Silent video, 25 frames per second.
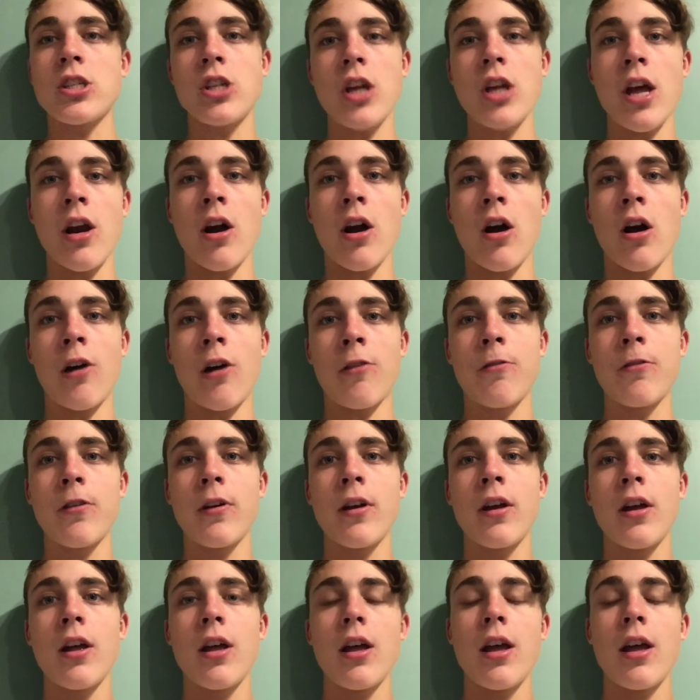shed off
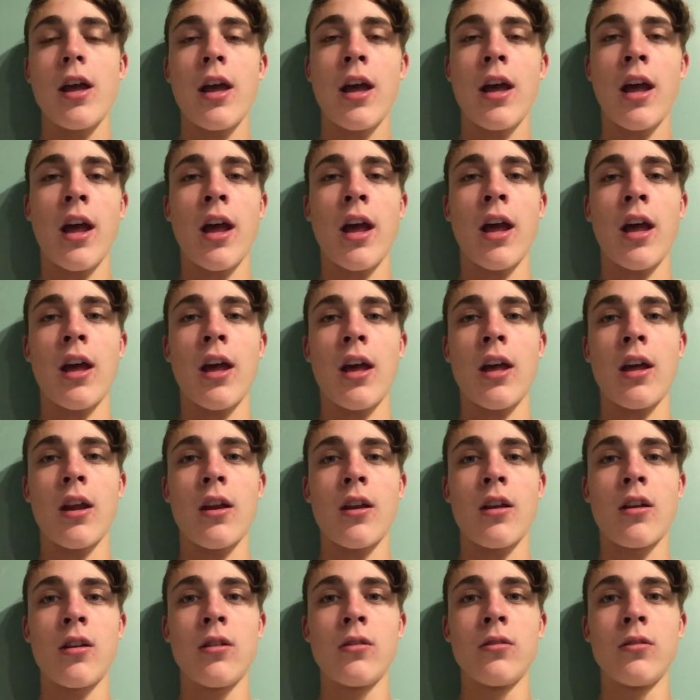
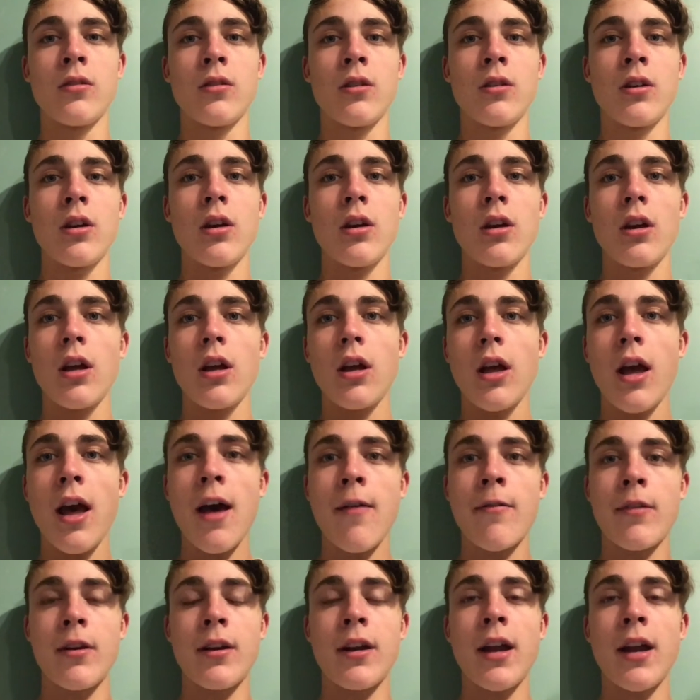and
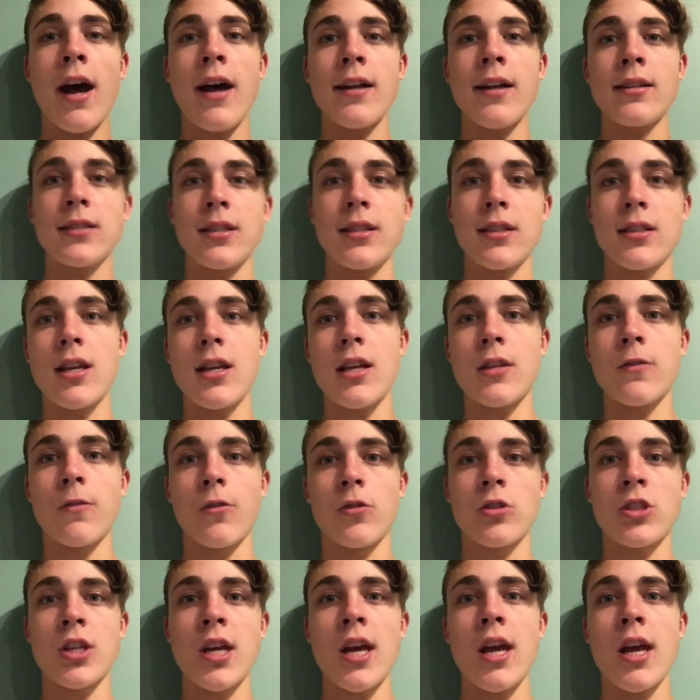have a nice
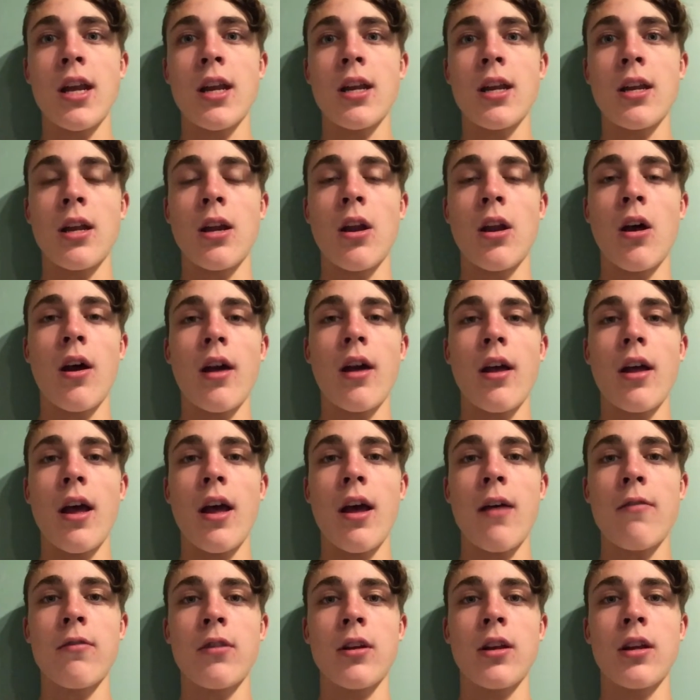successful shed and not
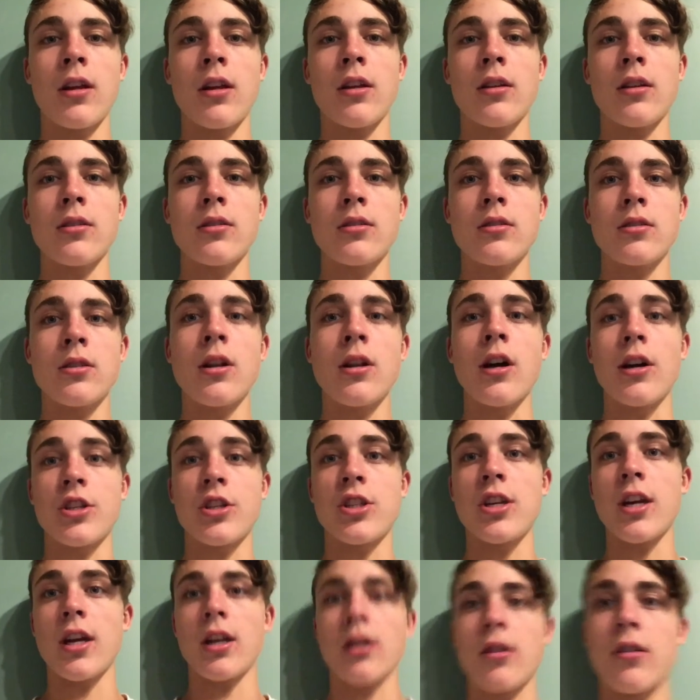have any stuck
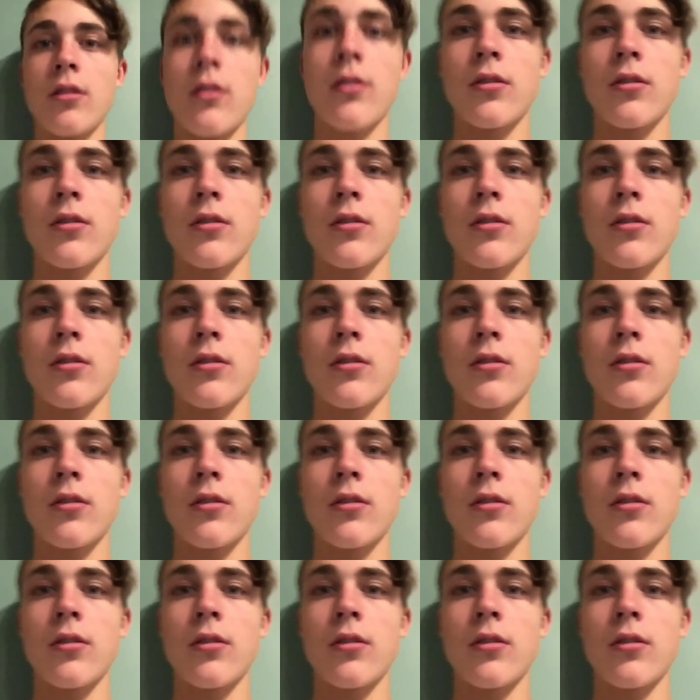shed.